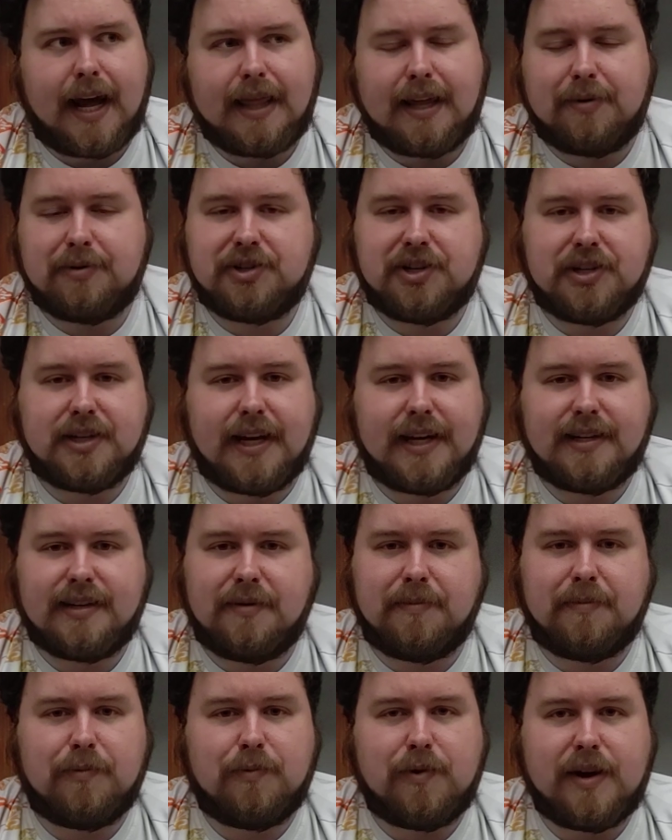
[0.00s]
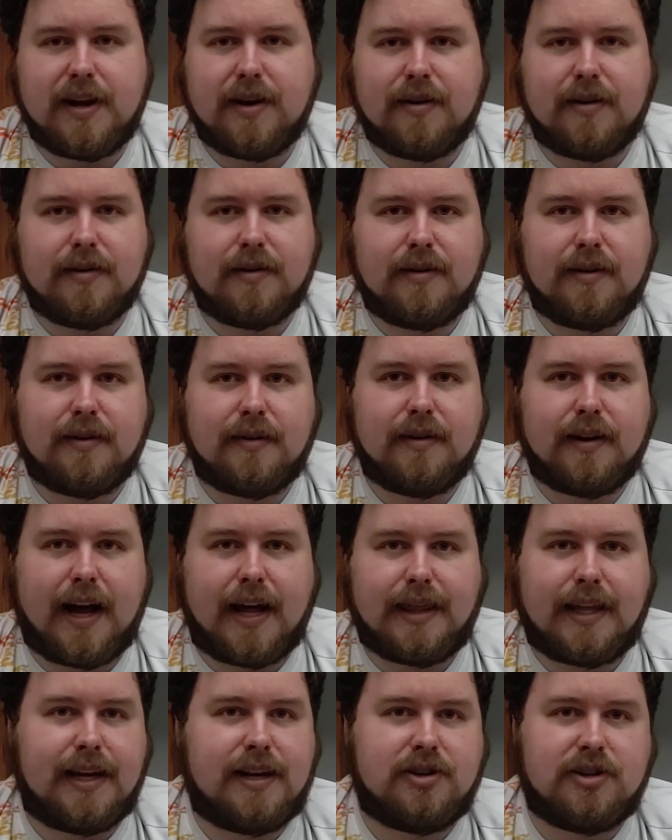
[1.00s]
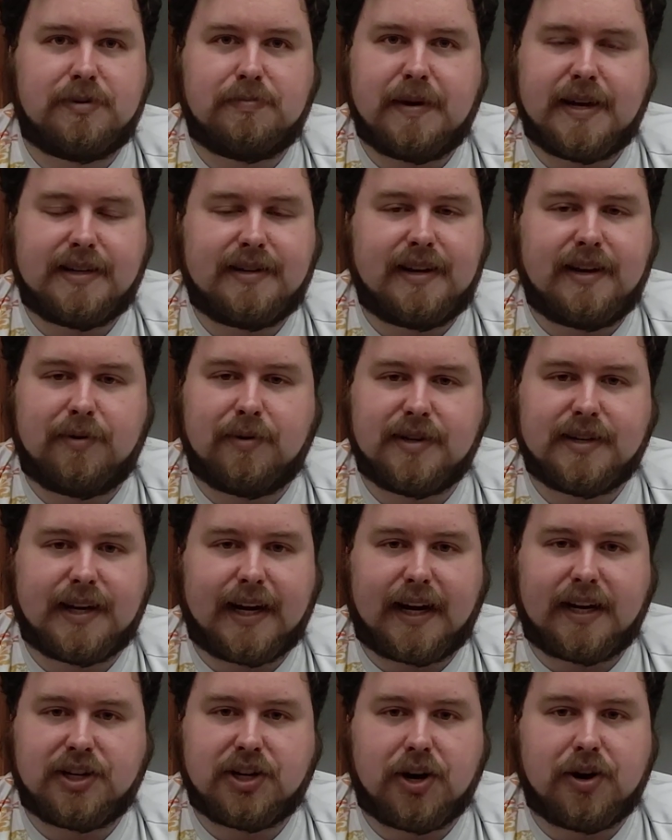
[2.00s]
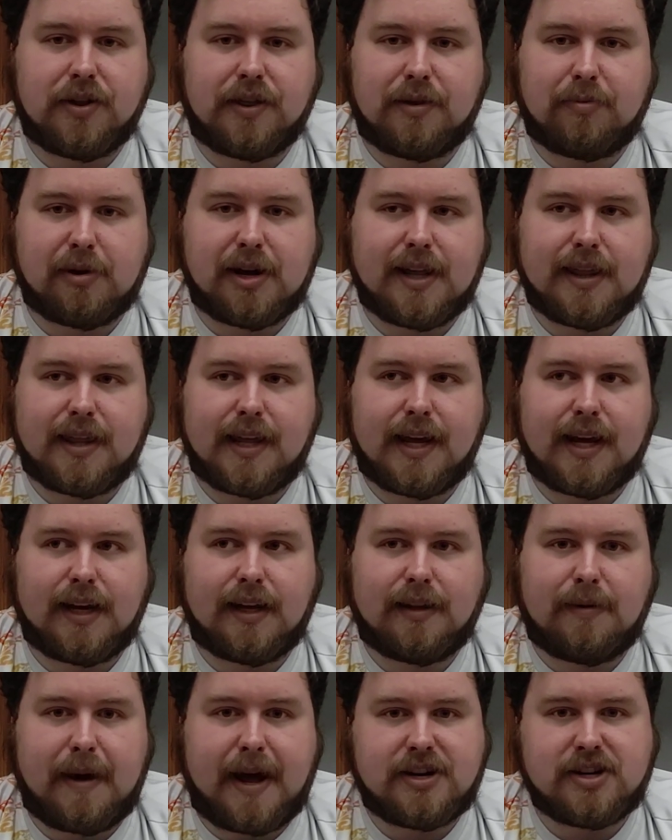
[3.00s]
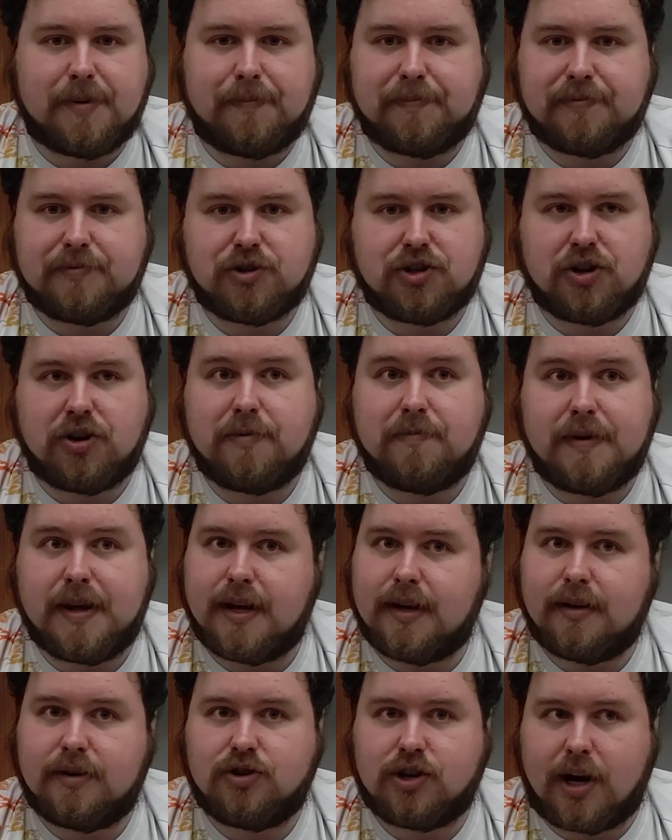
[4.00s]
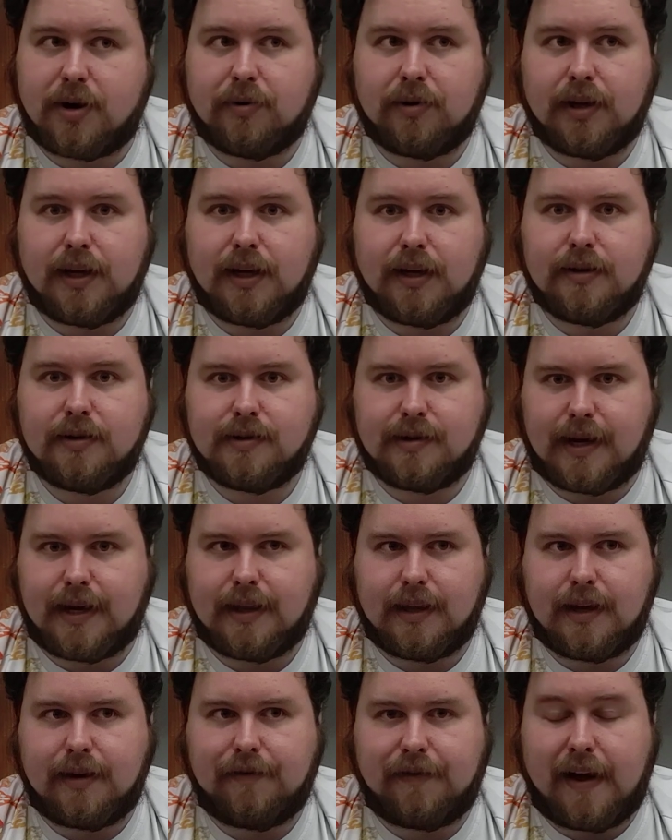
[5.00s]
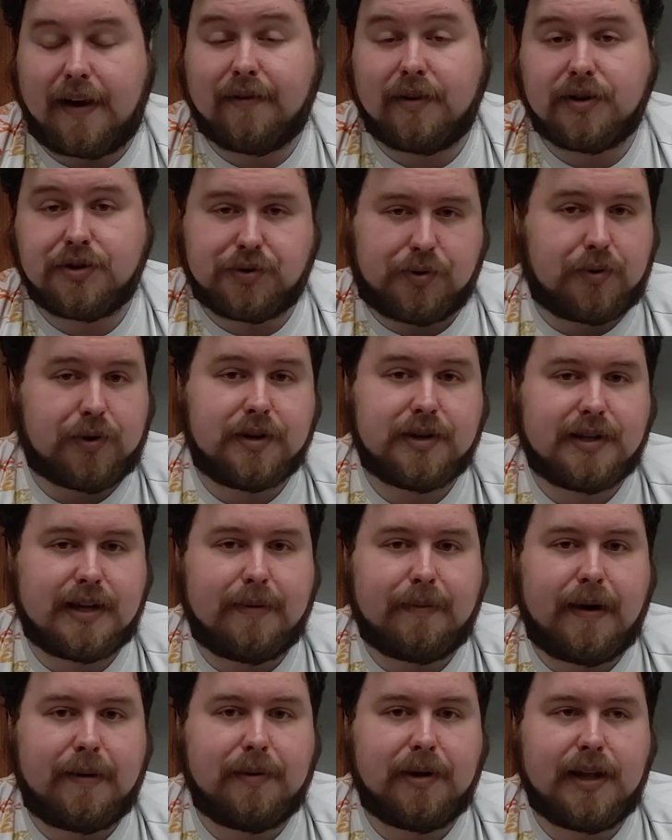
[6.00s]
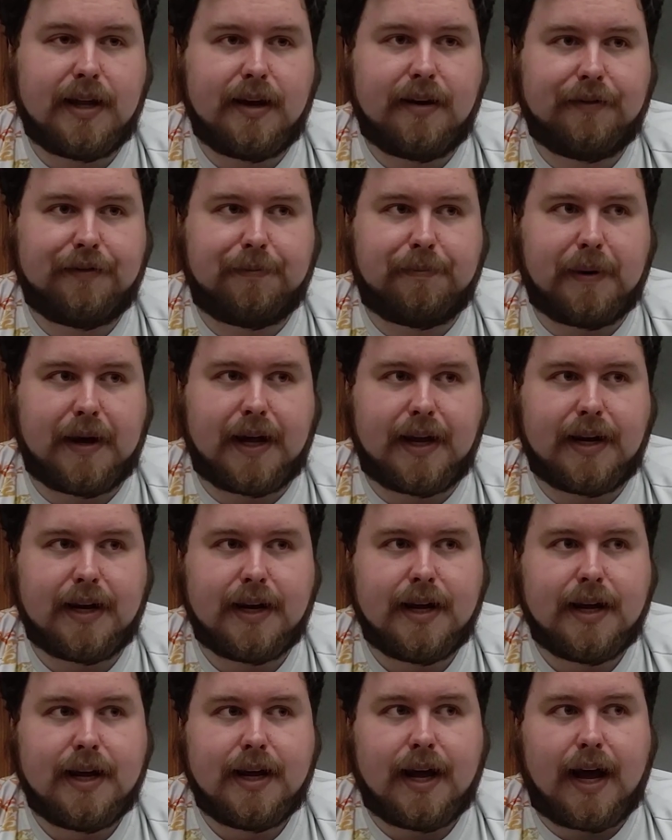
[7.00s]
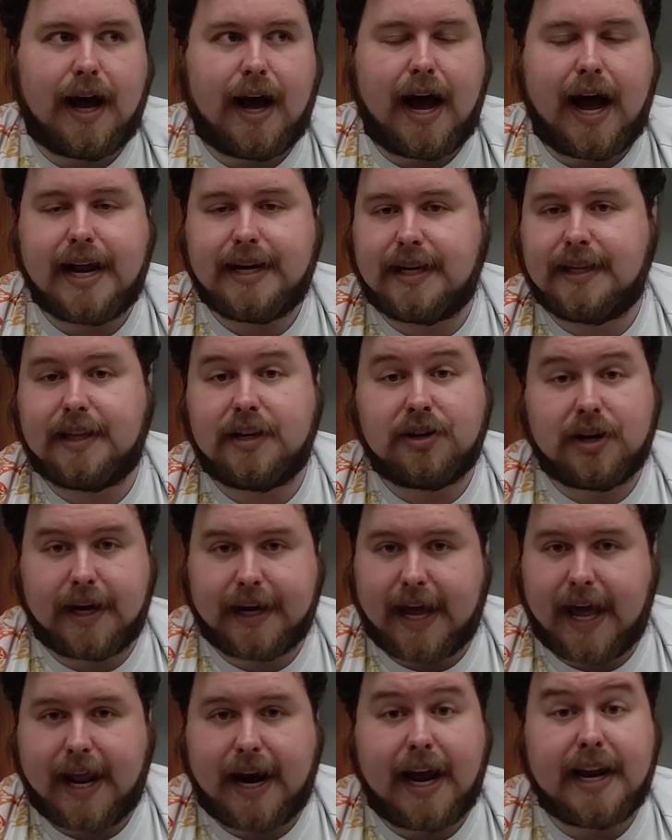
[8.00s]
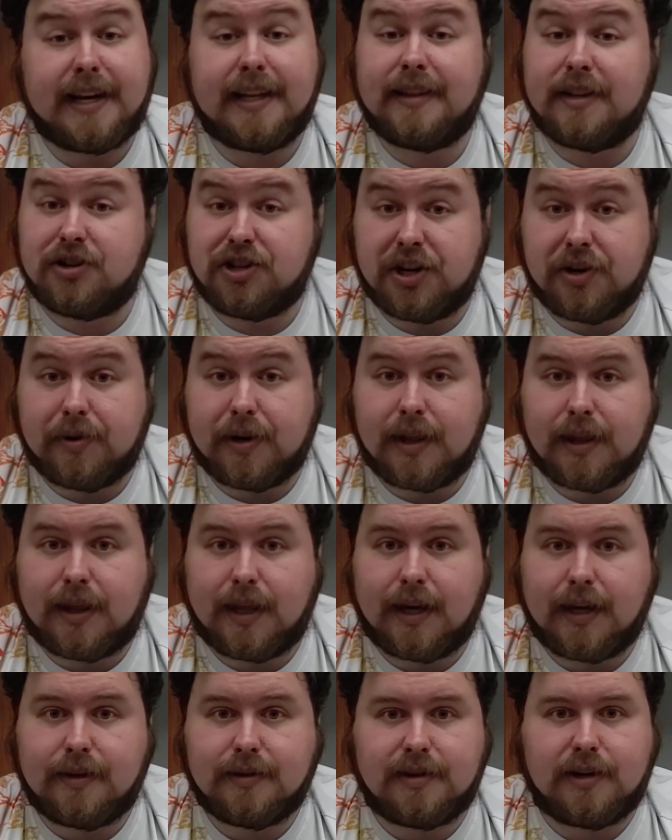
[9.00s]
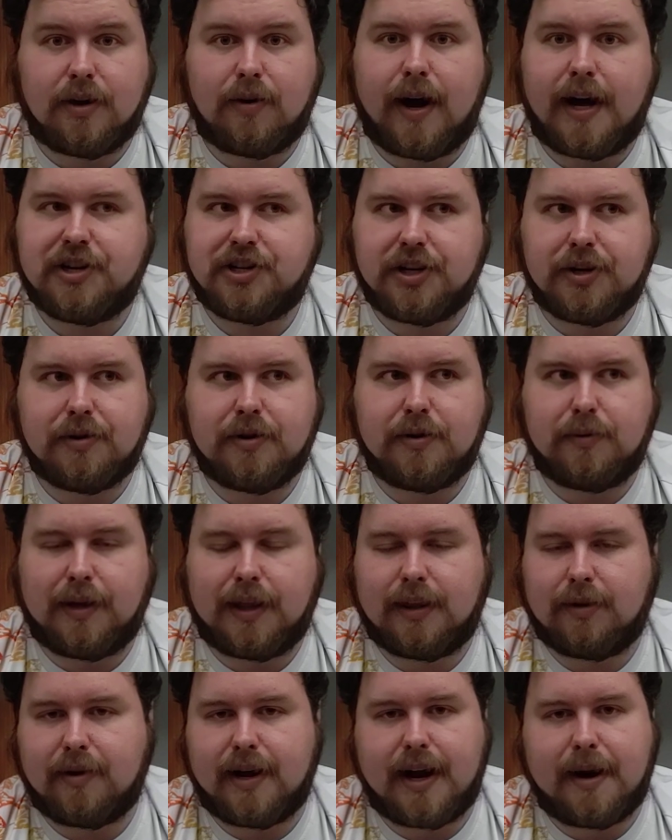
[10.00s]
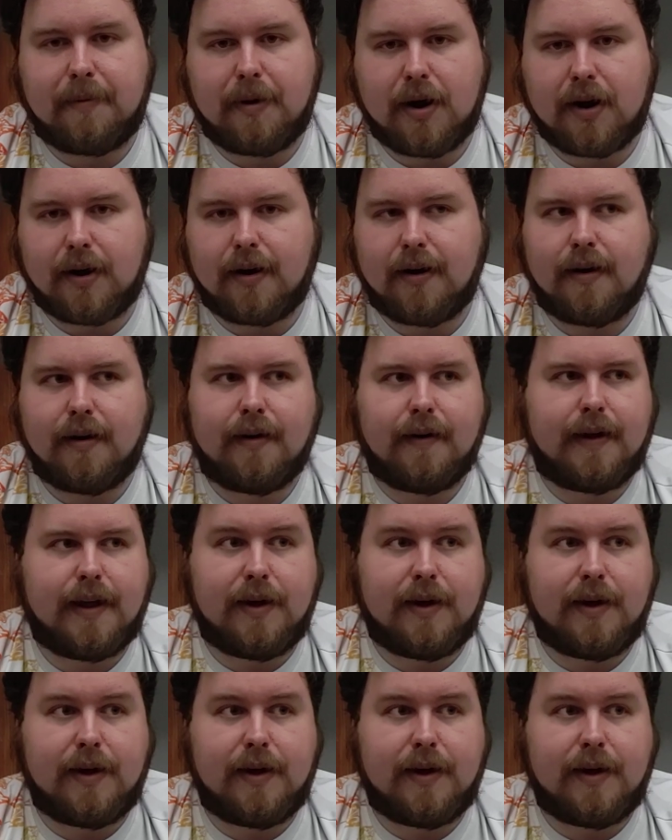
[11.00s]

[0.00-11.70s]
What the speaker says: There was just like some weird, I think he just missequenced like a turn 3 thing. The matchup should be generally slightly favored towards them, I believe, but I did the Jiren thing, so I Jirened with 3 and a marker.